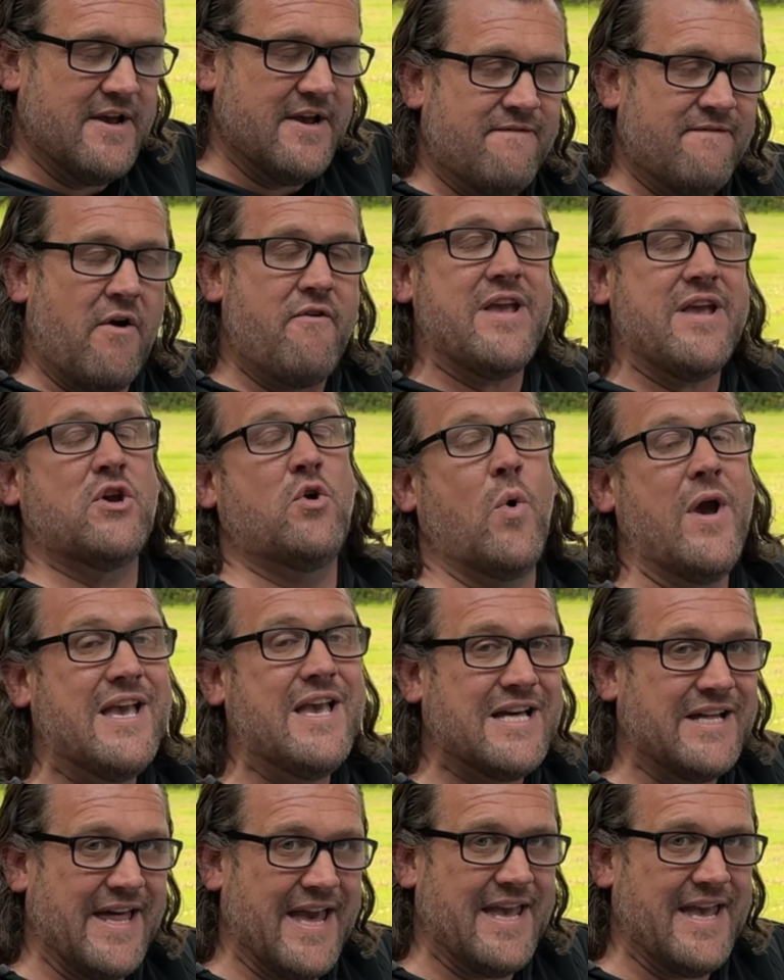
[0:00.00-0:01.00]
very
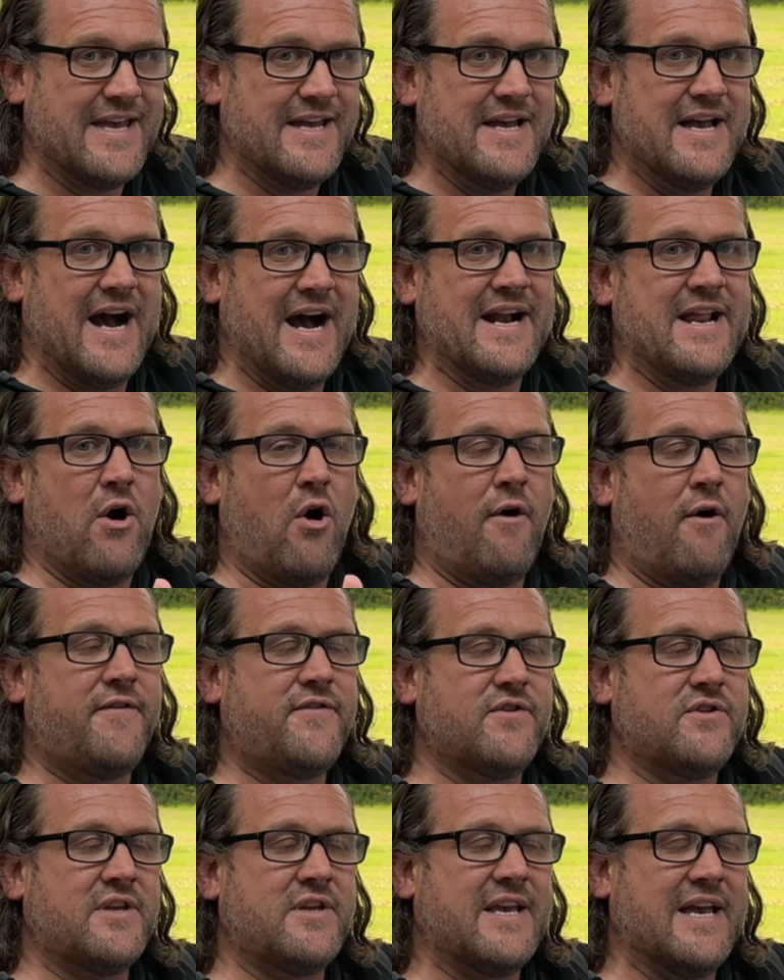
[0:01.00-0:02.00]
quickly, and it
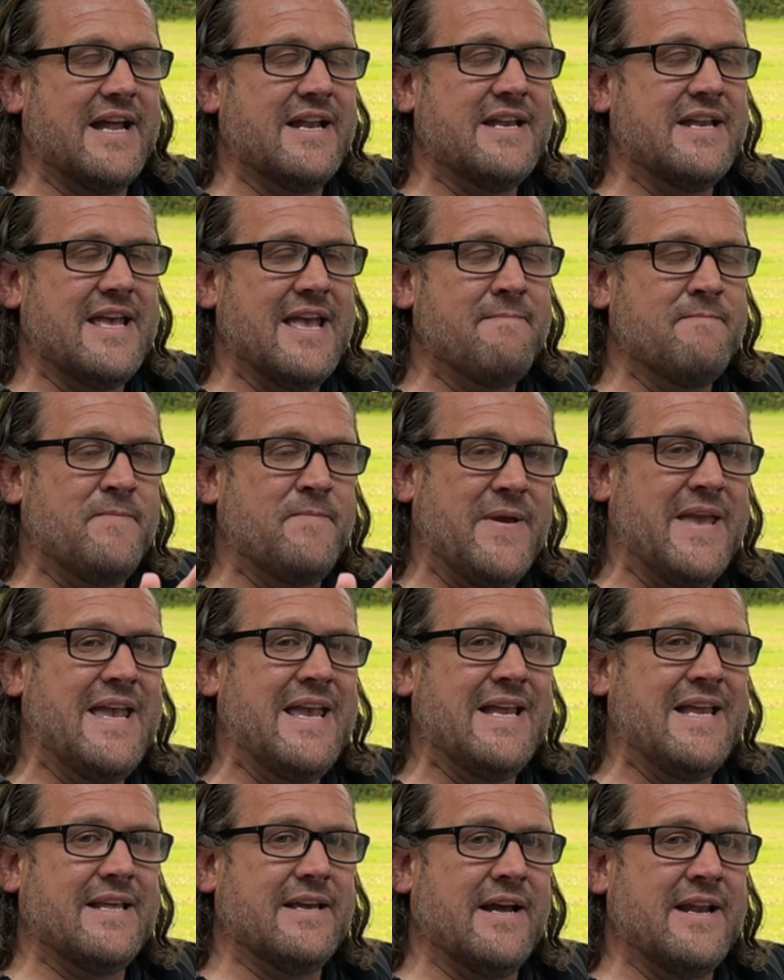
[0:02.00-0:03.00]
often can
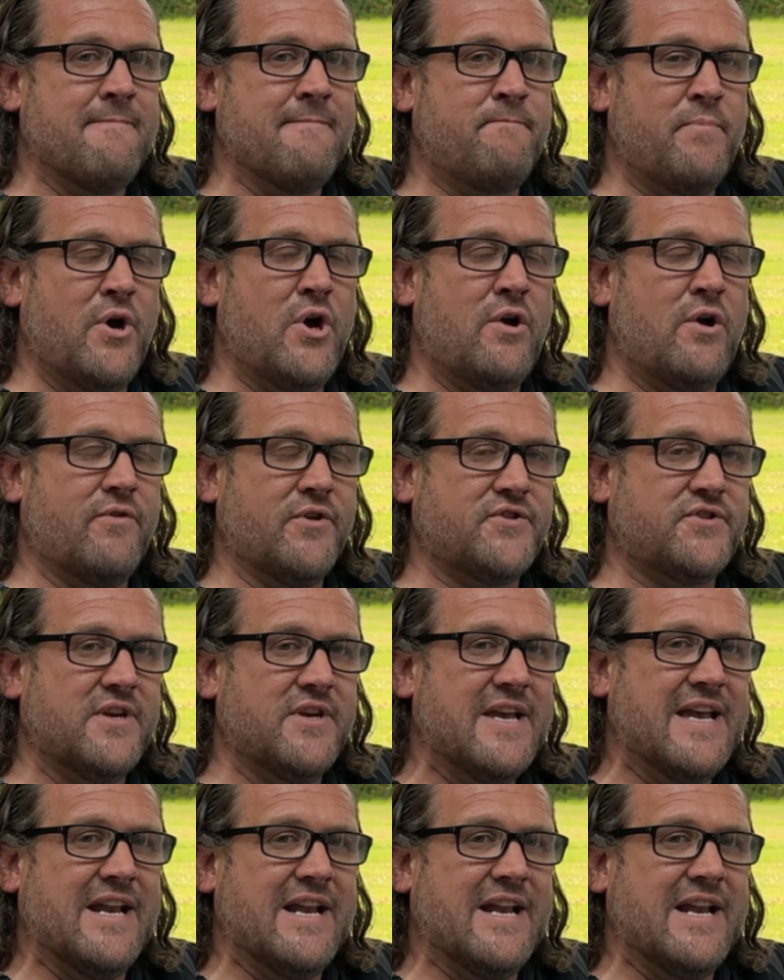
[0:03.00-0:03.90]
impede and impair us